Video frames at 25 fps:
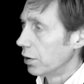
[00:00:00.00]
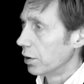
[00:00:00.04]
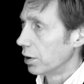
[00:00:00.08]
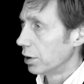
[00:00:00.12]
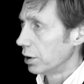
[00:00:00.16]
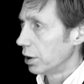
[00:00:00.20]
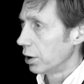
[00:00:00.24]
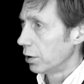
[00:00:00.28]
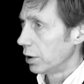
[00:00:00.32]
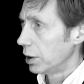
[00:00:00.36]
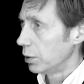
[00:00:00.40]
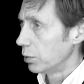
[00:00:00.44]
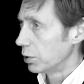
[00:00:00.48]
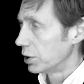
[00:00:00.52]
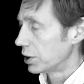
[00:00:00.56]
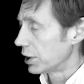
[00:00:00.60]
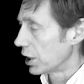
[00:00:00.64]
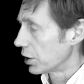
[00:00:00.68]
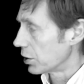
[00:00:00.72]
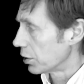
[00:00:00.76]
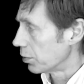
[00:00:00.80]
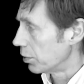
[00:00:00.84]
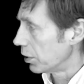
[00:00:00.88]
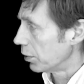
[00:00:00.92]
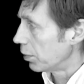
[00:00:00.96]
that he would
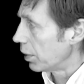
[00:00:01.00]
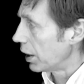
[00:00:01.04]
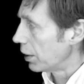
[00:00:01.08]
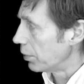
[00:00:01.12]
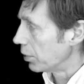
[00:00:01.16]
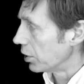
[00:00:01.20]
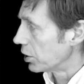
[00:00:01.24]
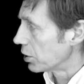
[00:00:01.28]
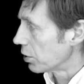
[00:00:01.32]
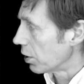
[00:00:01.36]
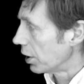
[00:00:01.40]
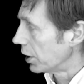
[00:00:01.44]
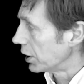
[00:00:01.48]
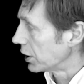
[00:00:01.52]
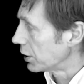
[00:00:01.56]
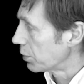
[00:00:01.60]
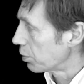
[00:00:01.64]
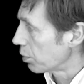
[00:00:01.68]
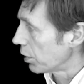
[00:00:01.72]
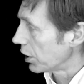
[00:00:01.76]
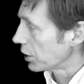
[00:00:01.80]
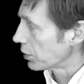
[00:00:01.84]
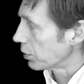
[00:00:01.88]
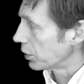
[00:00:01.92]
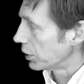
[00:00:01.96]
sketch on a bit of paper to try and
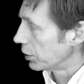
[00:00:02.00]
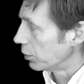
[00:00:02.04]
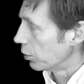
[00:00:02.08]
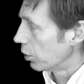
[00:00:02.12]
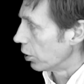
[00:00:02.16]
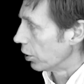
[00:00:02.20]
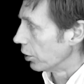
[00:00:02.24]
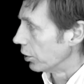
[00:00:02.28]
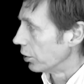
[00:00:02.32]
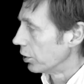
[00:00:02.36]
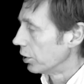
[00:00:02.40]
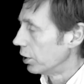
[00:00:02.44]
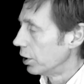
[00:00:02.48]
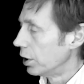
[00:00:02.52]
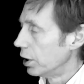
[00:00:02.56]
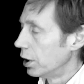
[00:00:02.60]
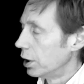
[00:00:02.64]
express what he wanted.